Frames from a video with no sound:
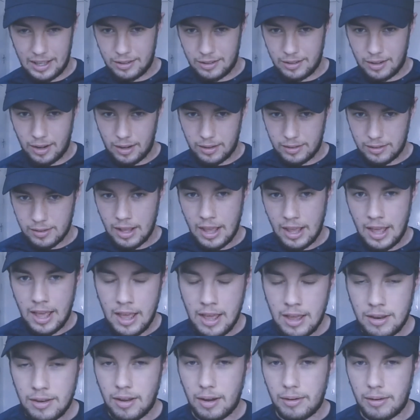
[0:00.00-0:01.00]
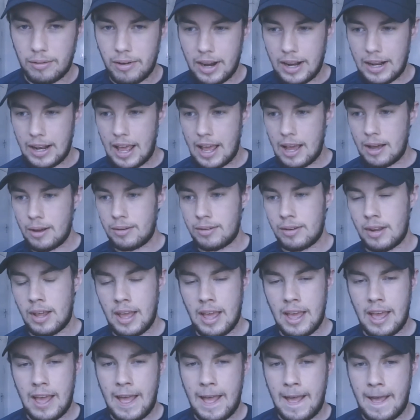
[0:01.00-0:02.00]
noise, not very loud,
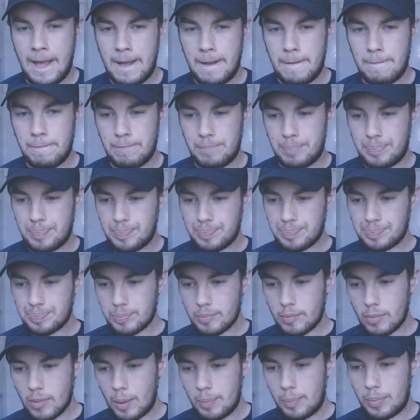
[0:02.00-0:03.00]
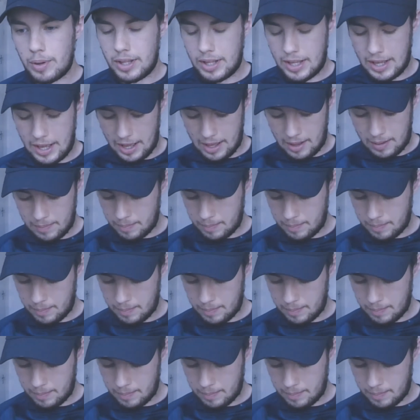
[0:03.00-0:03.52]
but yeah,